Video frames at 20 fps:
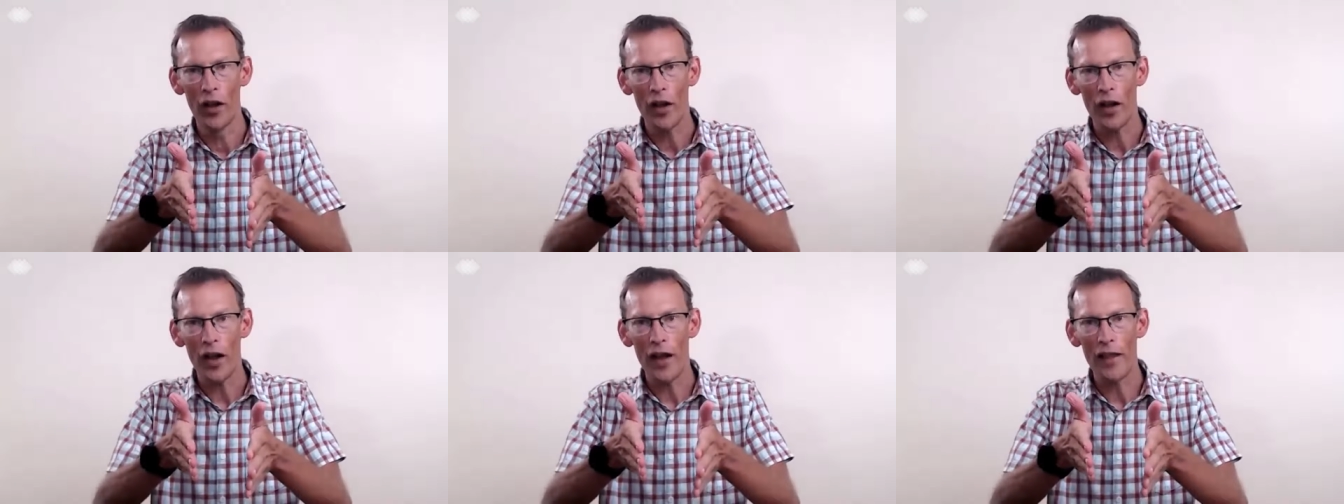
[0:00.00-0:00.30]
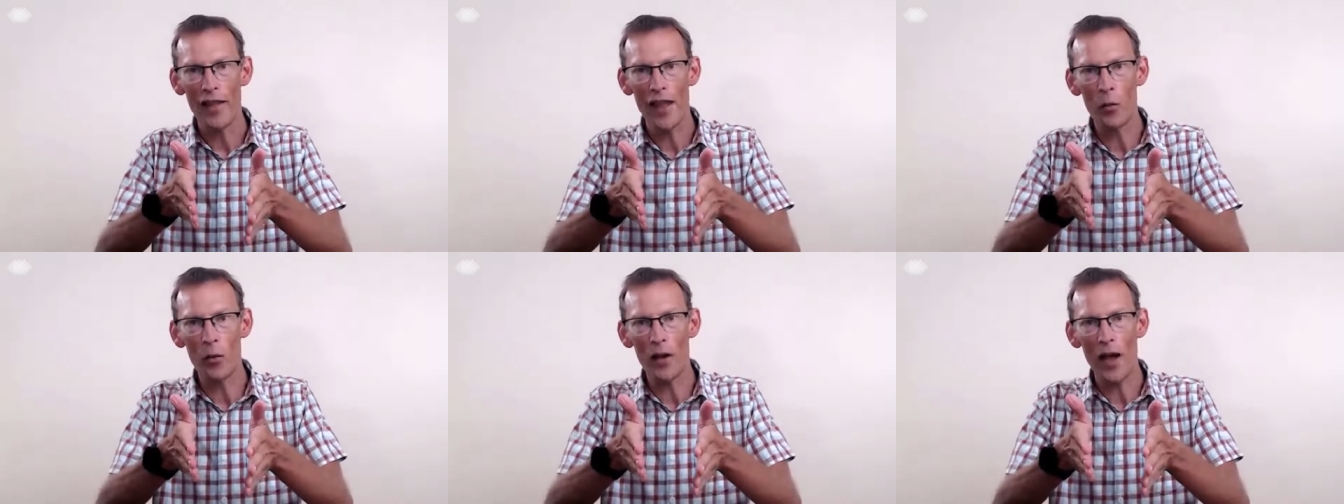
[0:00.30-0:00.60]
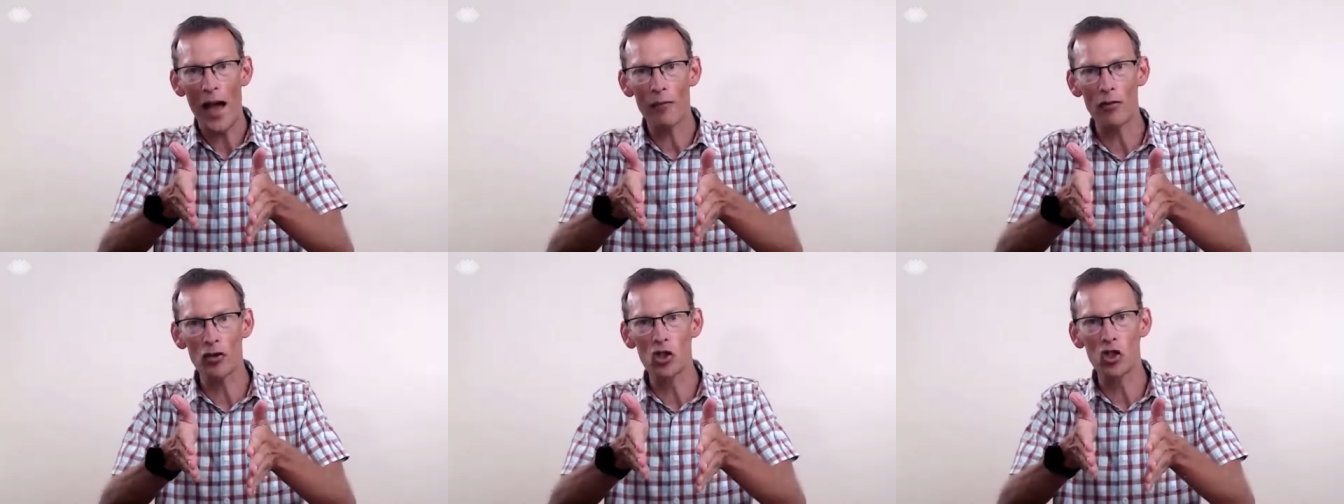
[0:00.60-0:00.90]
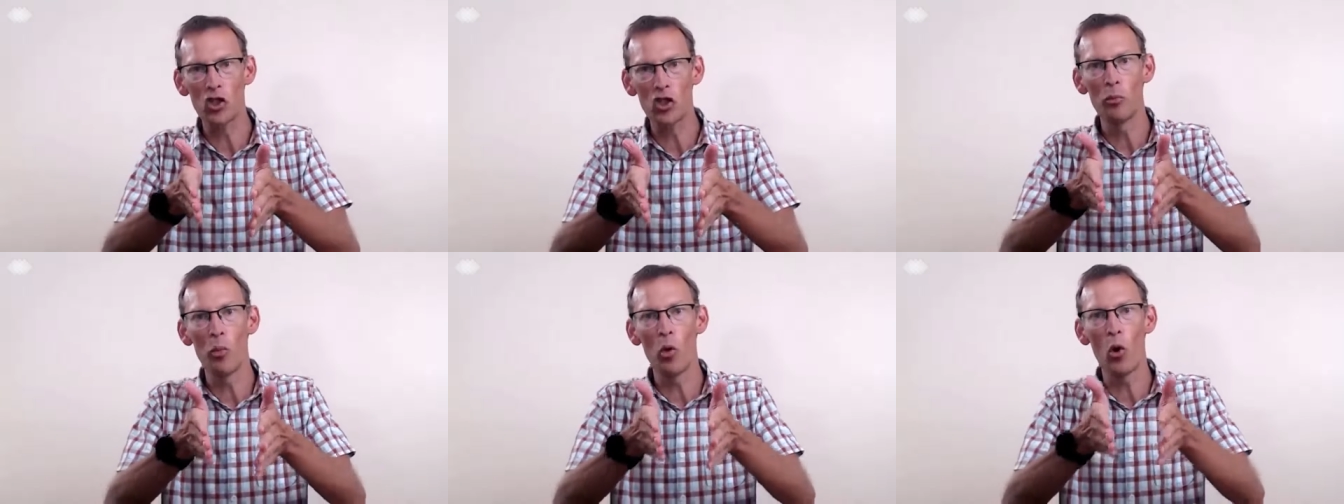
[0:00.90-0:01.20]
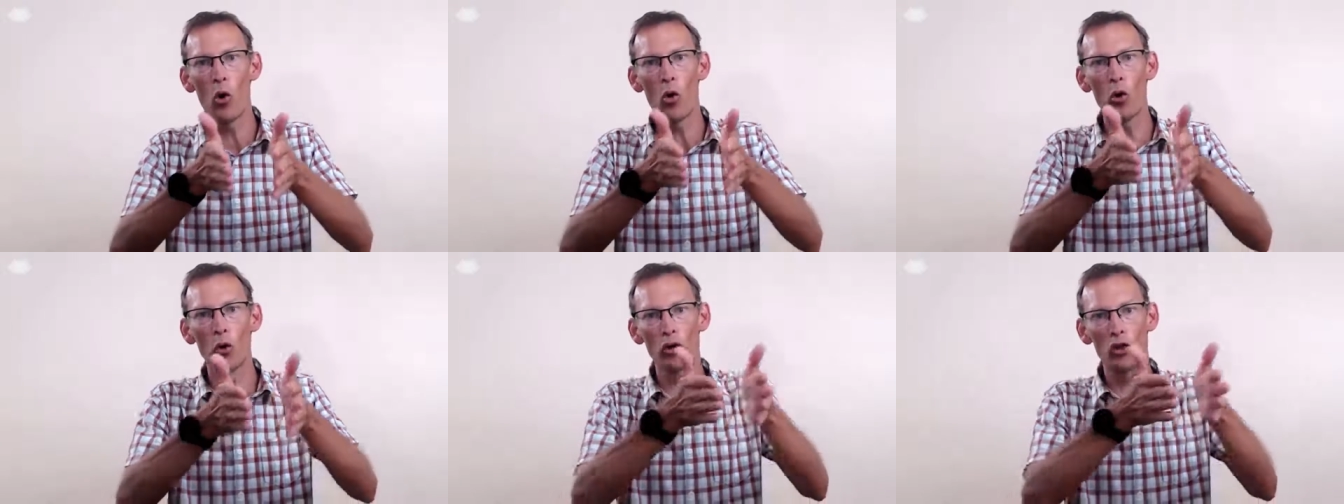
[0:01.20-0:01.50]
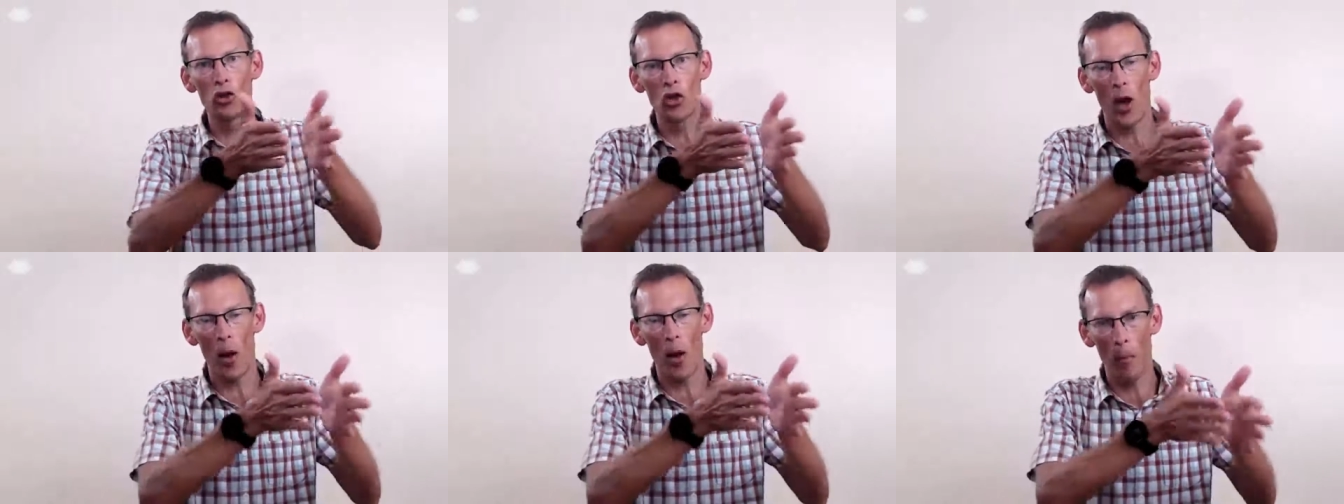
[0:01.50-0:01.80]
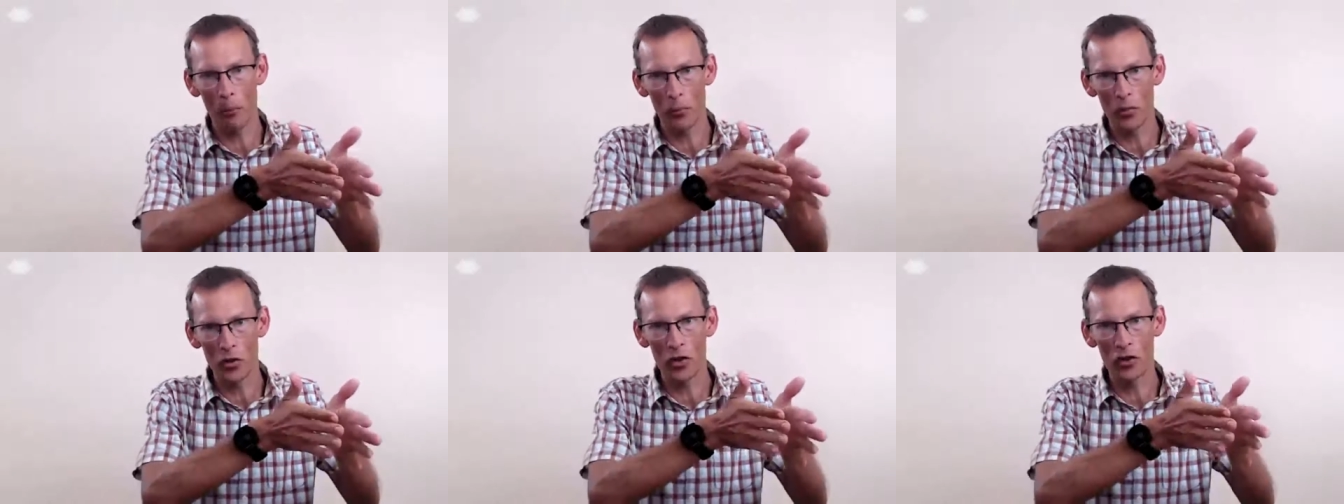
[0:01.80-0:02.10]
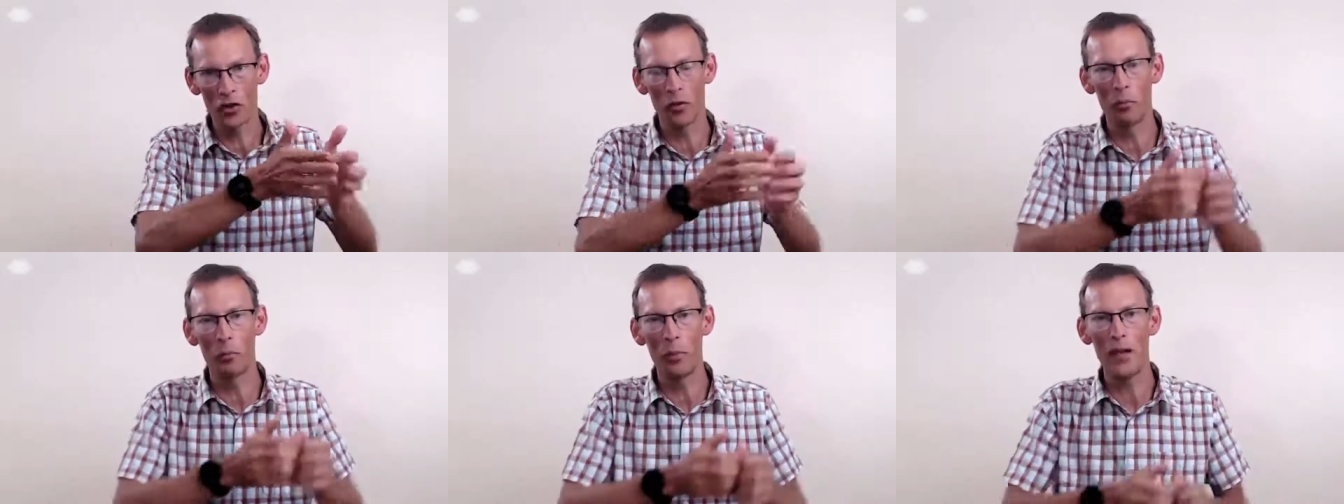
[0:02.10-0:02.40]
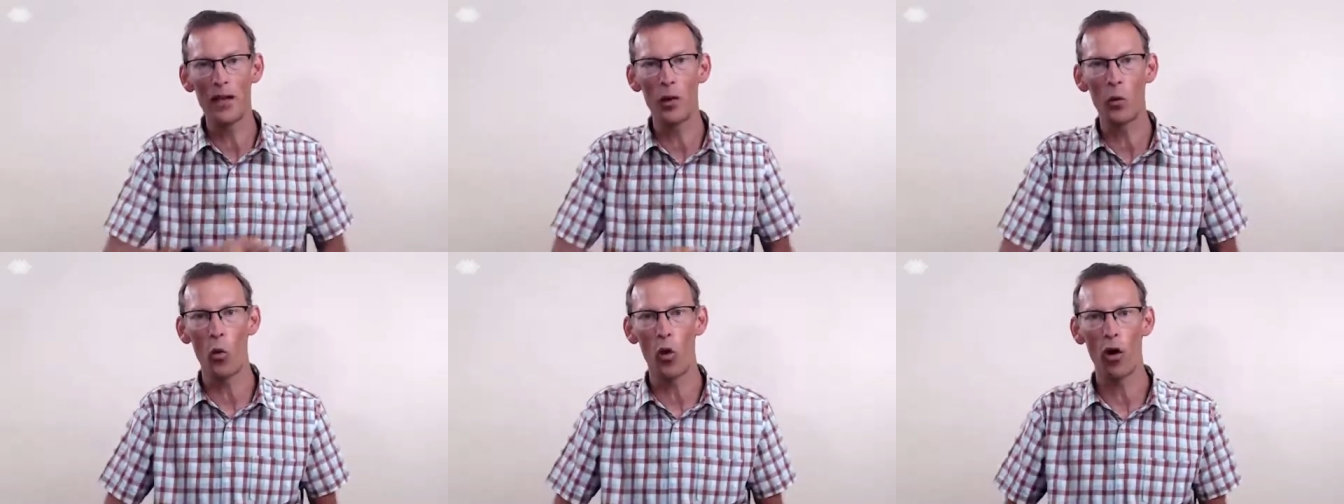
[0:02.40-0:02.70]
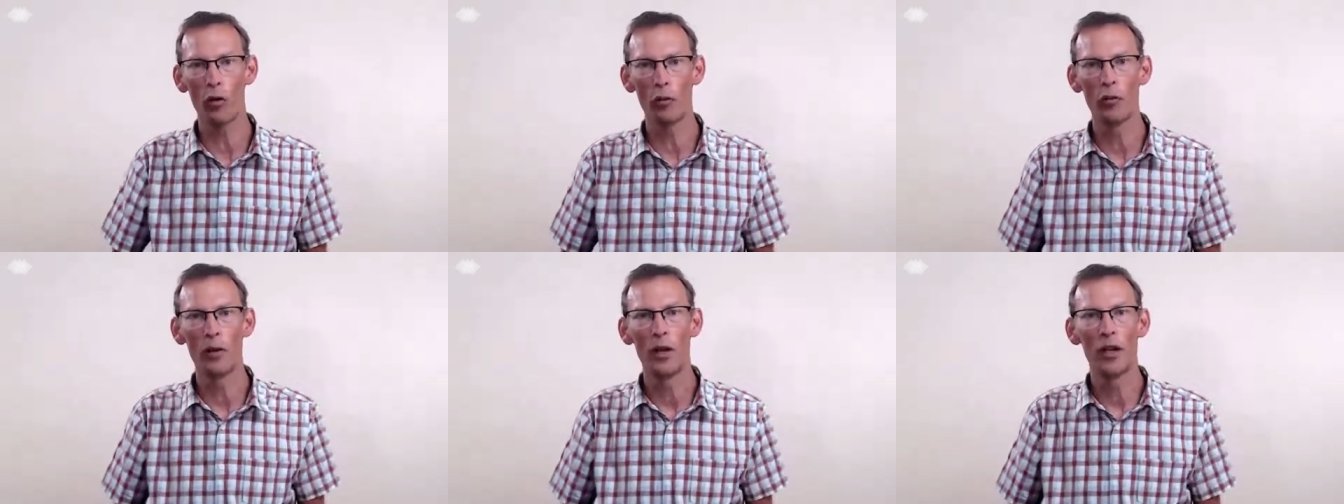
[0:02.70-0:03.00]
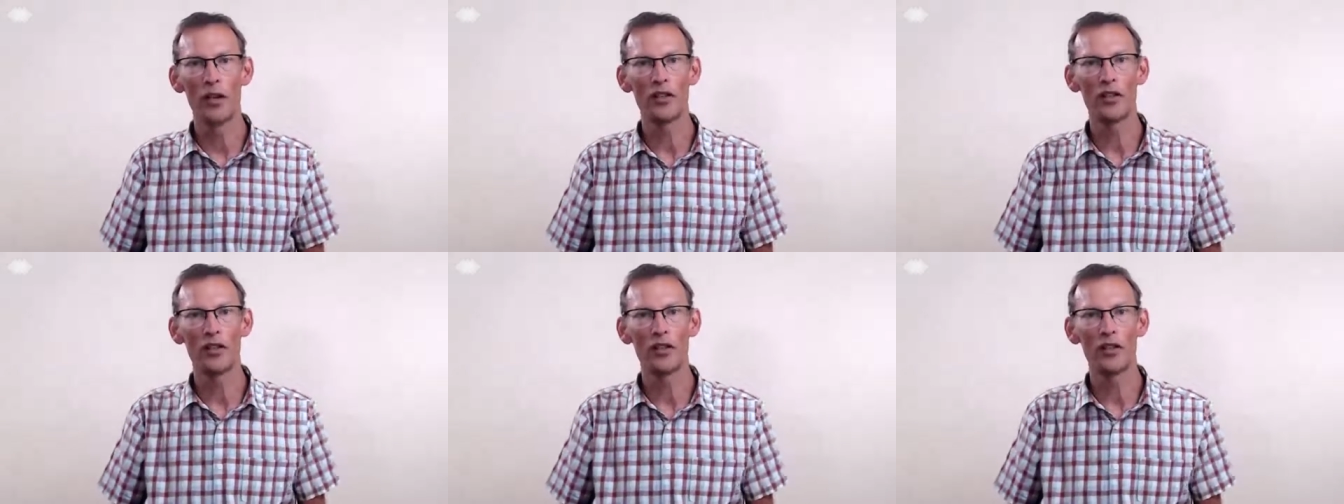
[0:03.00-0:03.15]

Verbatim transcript: and then we have a small jump to the big one